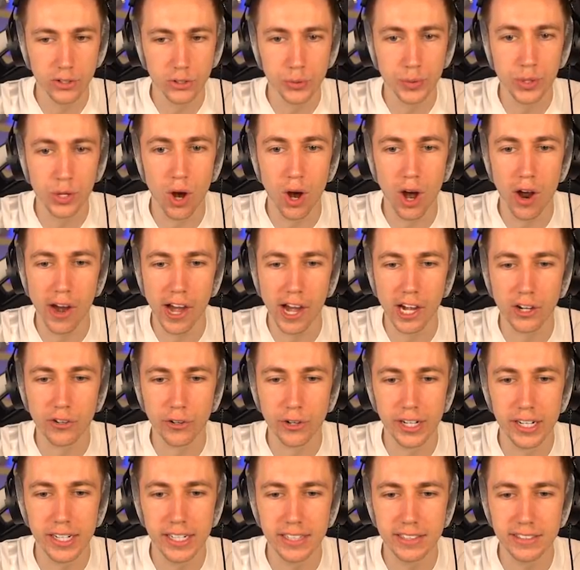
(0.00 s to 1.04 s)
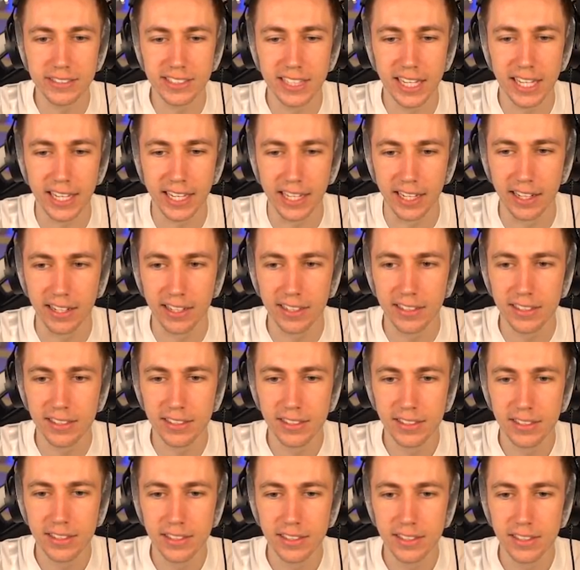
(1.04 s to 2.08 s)
so we've got our ingredients here.
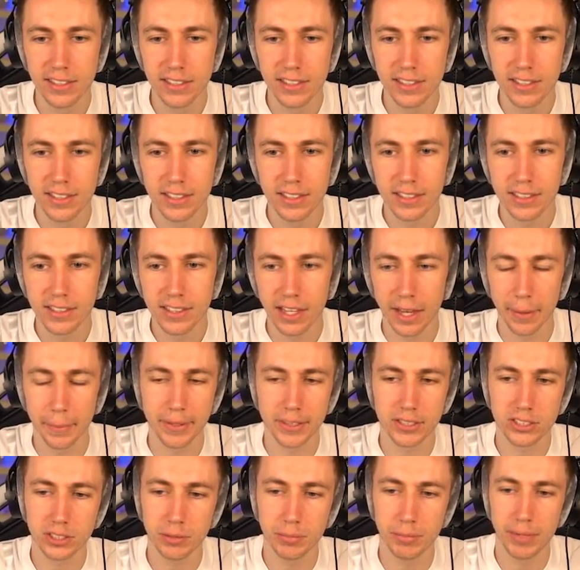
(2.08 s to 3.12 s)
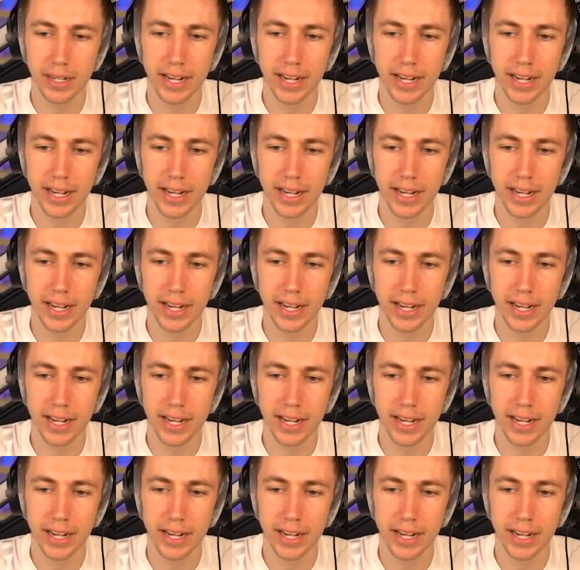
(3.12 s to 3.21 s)
Okay, we got some